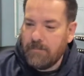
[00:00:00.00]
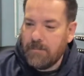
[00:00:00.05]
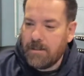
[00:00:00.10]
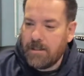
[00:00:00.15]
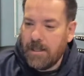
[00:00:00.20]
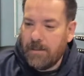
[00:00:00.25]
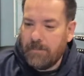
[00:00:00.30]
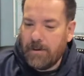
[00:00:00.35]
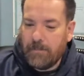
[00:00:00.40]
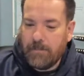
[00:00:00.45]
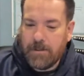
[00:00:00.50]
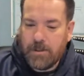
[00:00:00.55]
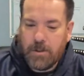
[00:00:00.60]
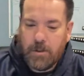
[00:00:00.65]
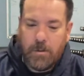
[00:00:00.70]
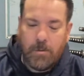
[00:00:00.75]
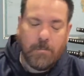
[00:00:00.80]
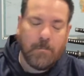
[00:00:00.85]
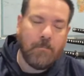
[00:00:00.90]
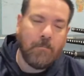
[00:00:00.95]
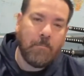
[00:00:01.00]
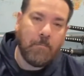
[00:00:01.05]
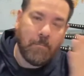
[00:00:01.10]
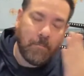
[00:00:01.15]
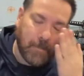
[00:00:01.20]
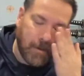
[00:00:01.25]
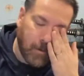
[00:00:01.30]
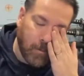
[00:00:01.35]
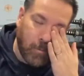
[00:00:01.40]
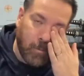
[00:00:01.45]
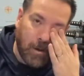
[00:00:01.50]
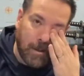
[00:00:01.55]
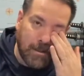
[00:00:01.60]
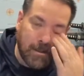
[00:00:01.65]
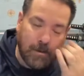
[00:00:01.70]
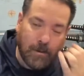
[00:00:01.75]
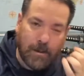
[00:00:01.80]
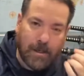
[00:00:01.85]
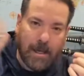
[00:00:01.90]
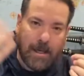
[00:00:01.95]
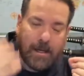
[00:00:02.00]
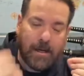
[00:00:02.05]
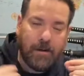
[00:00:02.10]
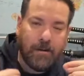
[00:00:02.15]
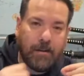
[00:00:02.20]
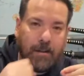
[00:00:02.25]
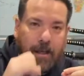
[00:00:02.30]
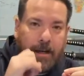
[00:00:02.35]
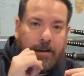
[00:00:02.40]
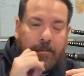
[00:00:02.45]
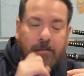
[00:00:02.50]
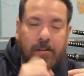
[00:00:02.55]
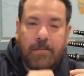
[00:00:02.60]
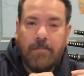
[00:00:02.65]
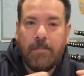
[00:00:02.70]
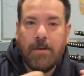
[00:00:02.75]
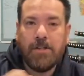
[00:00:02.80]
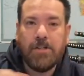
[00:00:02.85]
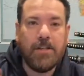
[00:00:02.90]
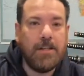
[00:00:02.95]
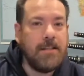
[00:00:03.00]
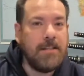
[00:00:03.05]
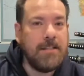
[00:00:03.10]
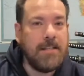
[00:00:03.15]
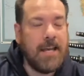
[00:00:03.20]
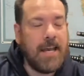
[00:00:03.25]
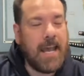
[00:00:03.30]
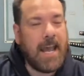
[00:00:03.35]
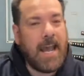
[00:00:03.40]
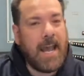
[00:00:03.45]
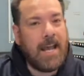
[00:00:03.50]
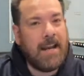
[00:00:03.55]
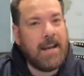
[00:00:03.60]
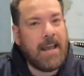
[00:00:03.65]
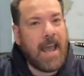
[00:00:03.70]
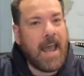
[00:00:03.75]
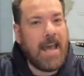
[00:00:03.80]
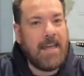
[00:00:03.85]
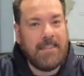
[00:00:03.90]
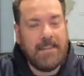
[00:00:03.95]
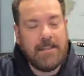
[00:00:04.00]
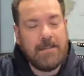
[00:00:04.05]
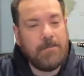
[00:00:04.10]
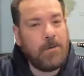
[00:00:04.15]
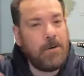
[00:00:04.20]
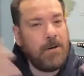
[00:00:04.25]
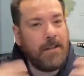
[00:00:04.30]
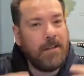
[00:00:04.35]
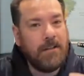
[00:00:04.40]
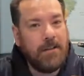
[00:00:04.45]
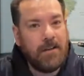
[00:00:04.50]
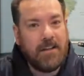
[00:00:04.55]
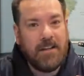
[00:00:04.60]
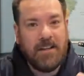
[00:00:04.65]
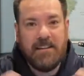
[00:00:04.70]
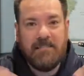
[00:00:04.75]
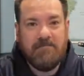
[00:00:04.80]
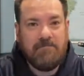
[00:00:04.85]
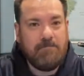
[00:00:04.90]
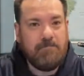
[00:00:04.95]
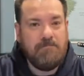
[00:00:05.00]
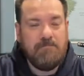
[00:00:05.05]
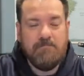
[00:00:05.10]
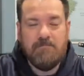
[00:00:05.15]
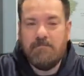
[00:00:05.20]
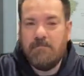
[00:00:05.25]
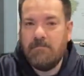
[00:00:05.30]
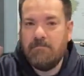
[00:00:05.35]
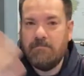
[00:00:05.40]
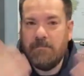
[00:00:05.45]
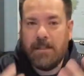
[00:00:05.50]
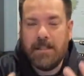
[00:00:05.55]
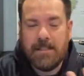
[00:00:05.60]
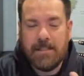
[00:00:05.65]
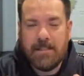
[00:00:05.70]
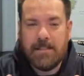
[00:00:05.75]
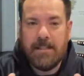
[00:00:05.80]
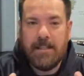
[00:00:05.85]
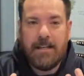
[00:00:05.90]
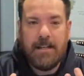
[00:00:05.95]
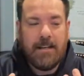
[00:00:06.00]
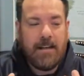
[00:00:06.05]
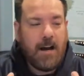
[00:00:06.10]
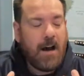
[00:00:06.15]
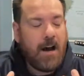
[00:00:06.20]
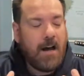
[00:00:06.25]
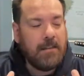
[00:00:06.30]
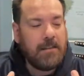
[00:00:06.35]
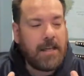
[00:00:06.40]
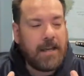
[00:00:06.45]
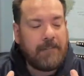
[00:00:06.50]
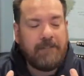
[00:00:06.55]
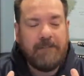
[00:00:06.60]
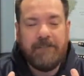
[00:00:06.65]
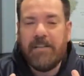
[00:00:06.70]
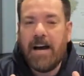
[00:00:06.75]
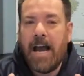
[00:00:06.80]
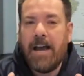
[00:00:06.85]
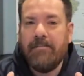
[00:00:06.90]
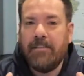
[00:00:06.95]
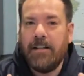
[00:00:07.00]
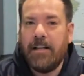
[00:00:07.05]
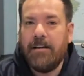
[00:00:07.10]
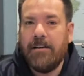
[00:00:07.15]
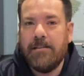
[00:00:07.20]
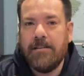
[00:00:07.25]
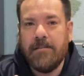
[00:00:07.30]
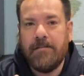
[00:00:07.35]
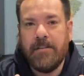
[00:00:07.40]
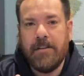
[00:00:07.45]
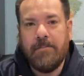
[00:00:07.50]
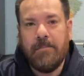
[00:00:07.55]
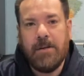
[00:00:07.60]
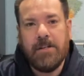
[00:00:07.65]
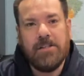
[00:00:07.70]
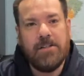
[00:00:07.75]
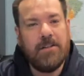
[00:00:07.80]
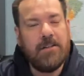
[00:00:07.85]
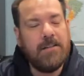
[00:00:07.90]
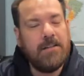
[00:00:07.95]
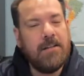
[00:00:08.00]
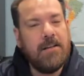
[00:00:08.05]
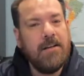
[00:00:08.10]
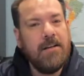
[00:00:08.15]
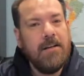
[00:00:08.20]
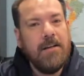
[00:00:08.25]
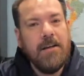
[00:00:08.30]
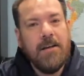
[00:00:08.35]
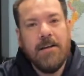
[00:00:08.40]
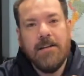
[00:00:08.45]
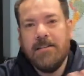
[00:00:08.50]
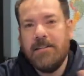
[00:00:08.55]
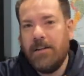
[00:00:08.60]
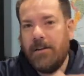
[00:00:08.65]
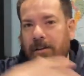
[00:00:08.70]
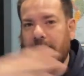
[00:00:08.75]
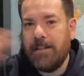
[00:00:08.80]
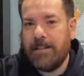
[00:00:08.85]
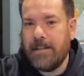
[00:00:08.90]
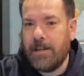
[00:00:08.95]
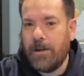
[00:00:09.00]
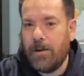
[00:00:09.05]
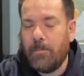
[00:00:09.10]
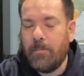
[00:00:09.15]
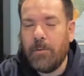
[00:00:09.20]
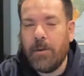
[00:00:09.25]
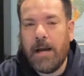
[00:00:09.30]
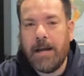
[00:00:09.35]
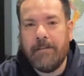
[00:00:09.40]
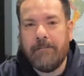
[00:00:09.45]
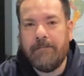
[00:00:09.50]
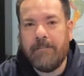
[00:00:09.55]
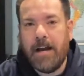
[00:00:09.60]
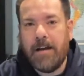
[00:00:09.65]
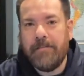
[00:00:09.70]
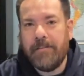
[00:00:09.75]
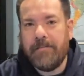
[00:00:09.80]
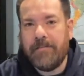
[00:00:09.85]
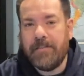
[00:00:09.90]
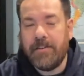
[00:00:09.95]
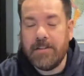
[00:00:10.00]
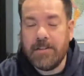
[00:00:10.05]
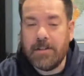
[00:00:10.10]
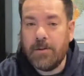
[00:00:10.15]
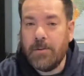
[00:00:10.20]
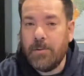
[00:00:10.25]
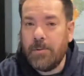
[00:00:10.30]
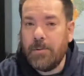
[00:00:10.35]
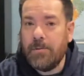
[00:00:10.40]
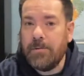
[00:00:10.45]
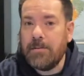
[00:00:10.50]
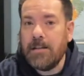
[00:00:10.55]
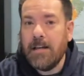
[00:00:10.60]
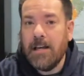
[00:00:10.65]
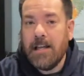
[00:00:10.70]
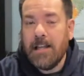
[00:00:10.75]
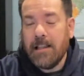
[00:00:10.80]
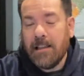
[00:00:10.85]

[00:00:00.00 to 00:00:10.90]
Step number 2, once you get your letter of admissions, and at this point you could be sitting on like 5 letters of admission. So let's say you apply to 5 different schools.